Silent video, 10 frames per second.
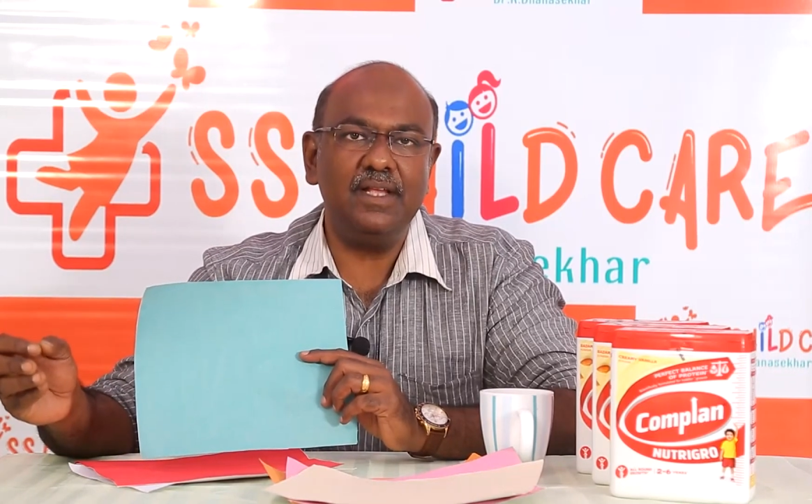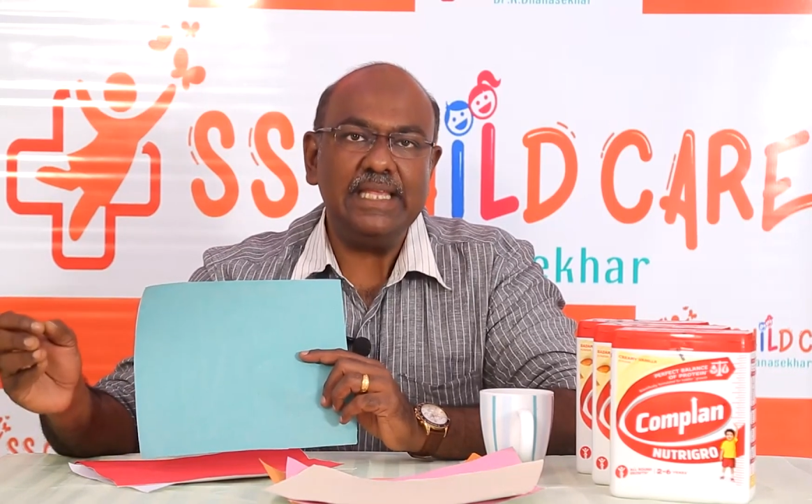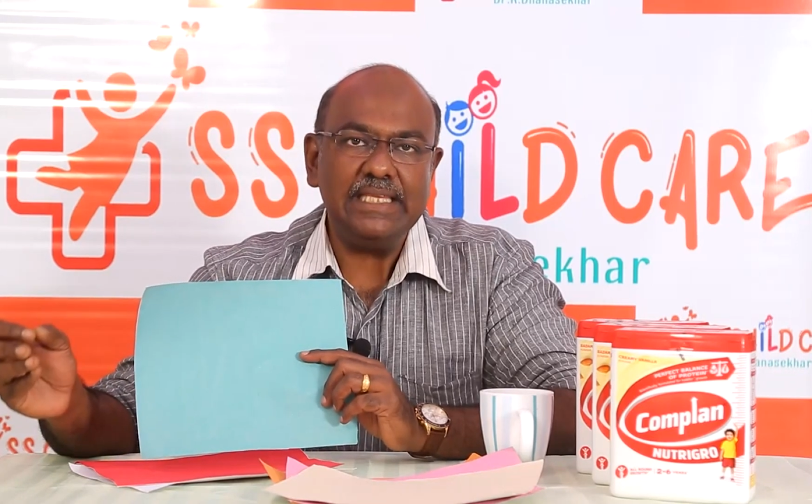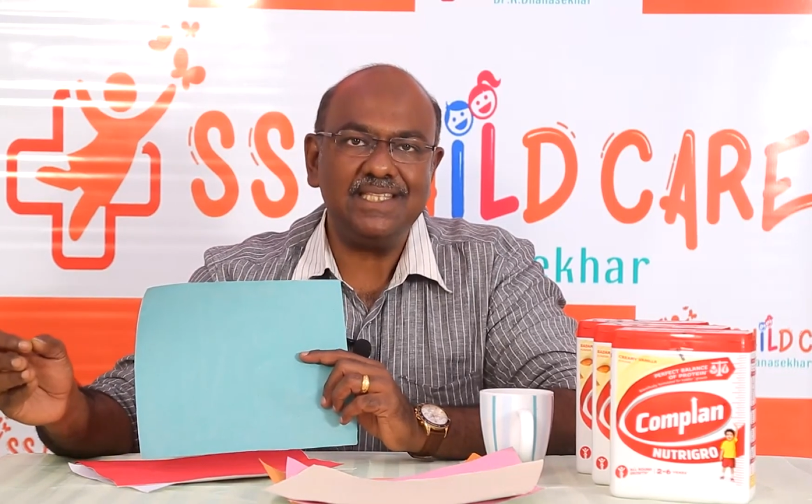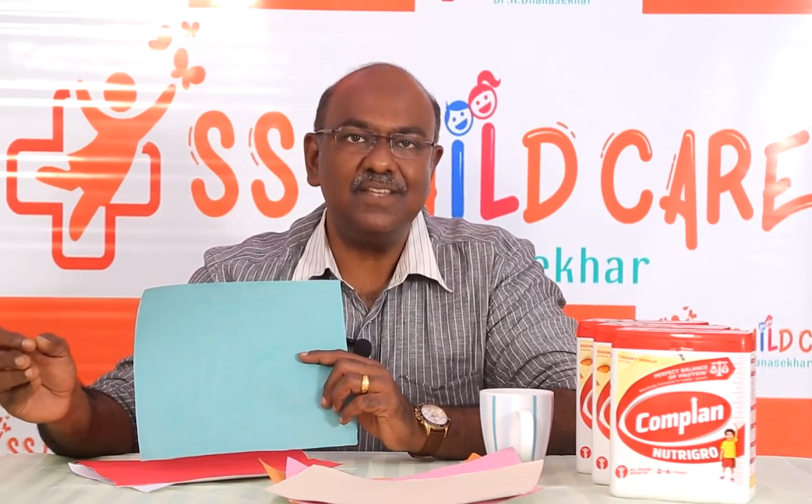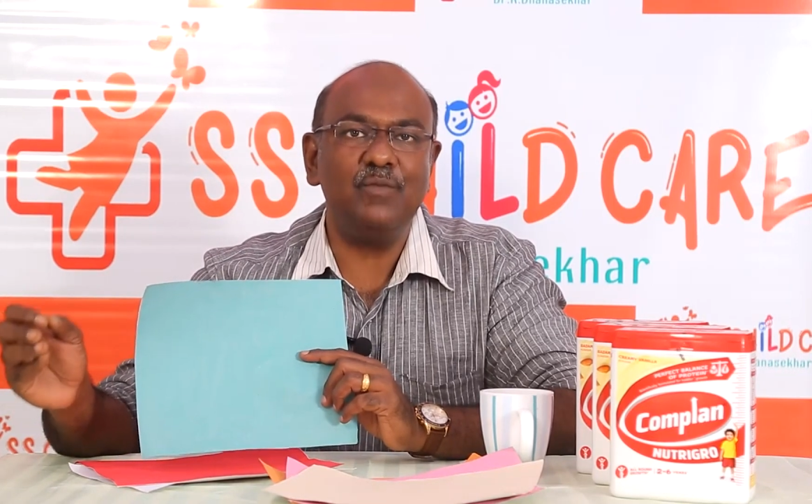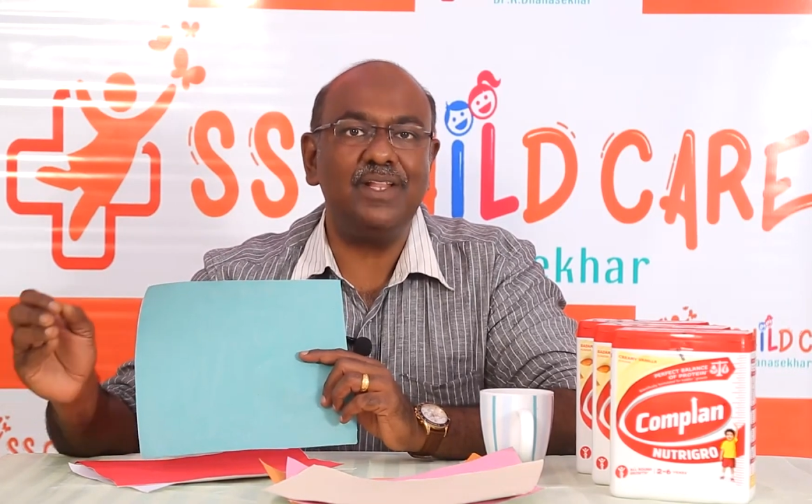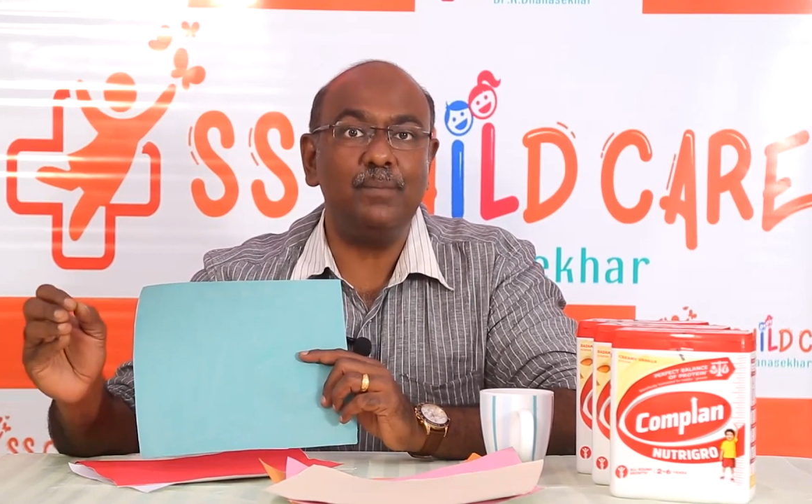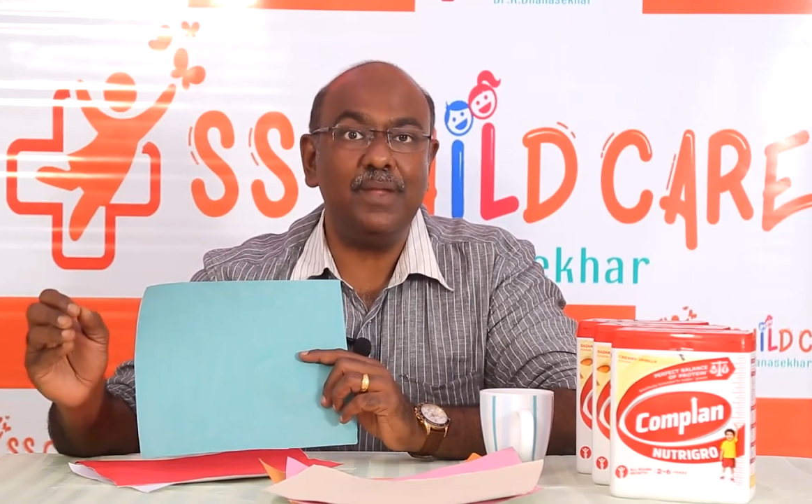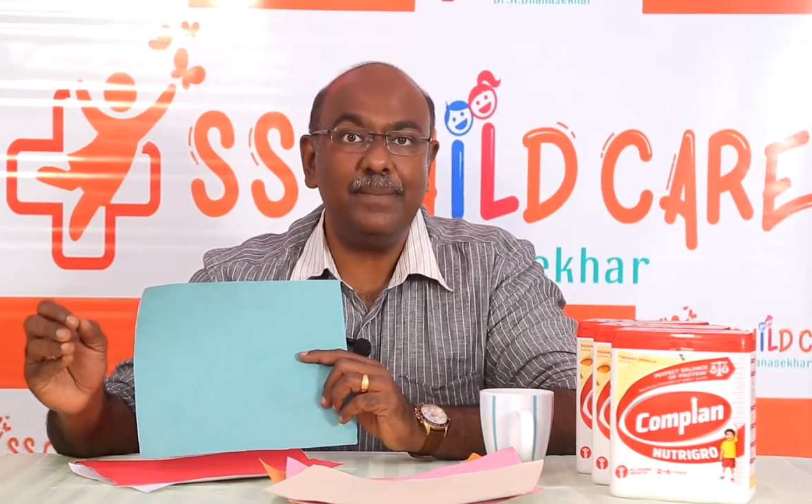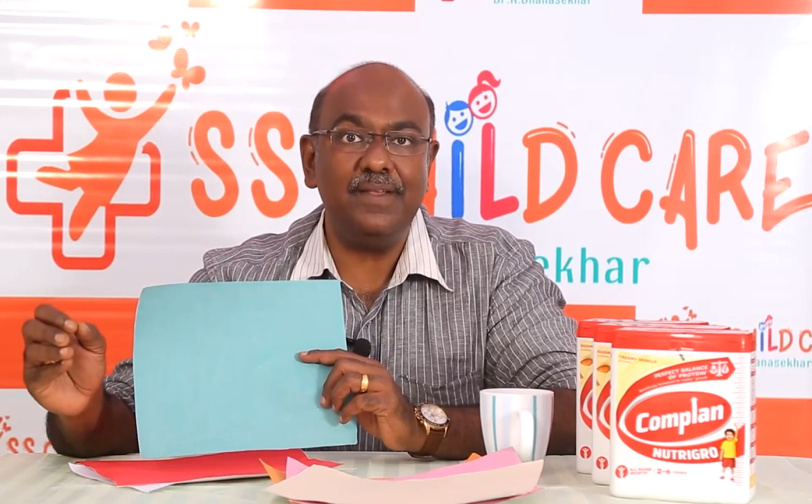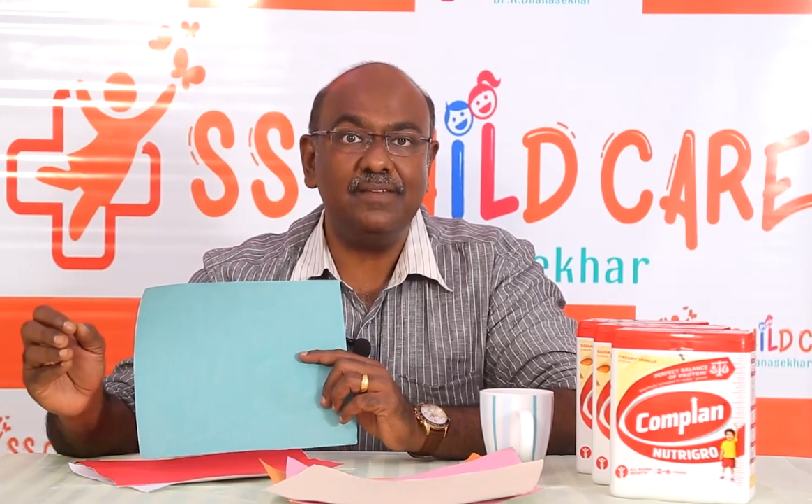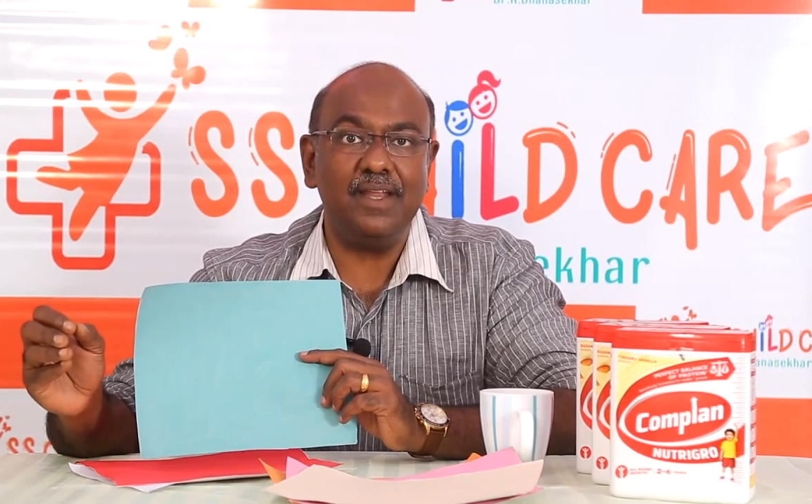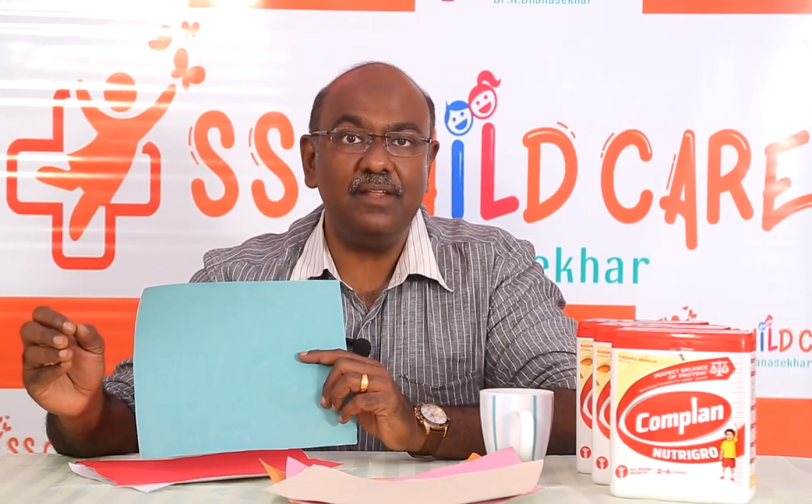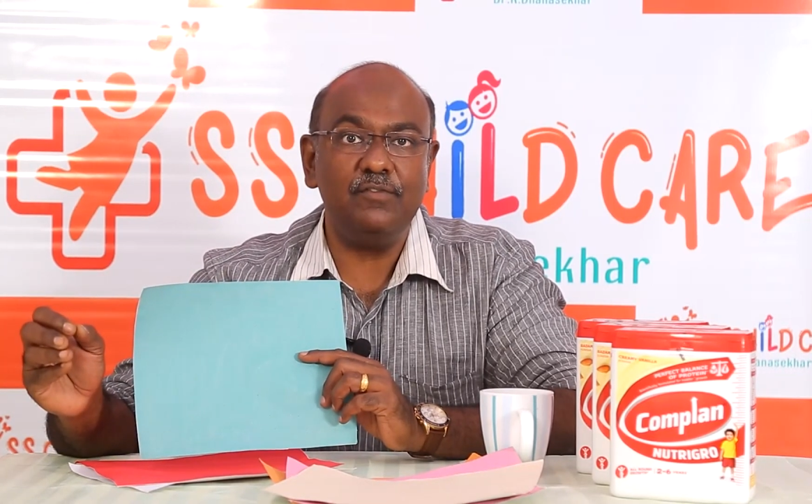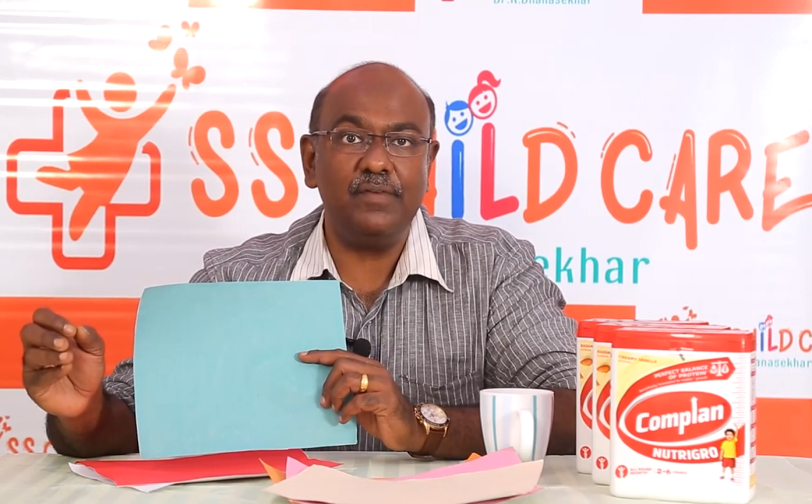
is when the baby is getting